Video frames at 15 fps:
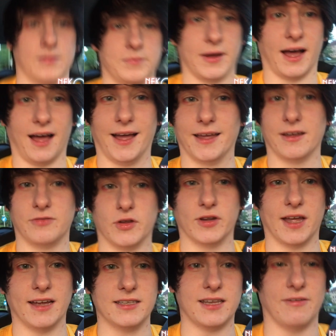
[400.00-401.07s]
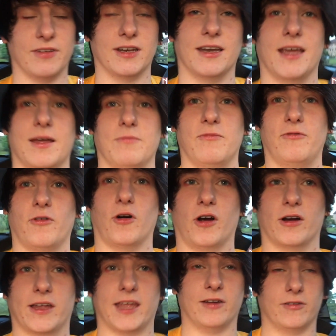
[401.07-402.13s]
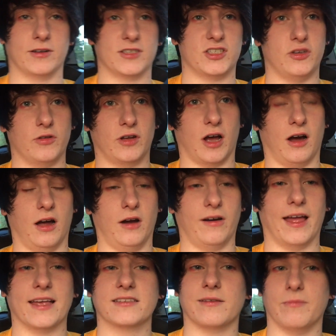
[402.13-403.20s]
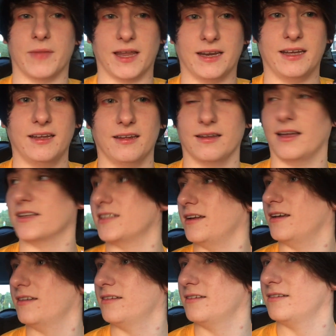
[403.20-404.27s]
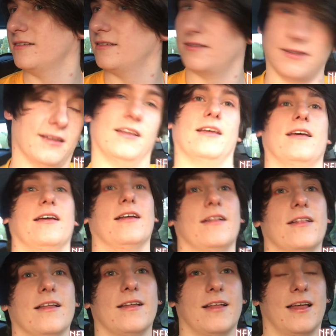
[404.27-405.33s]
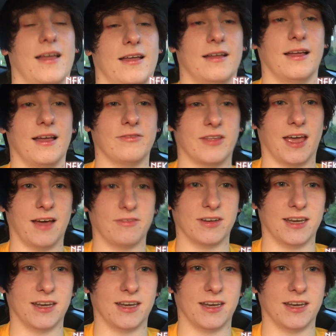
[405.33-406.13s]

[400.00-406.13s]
But aye, if you guys have a name for Kieran's new car, it is a Mini, isn't it? It is, it's a Mini Cooper. If you have a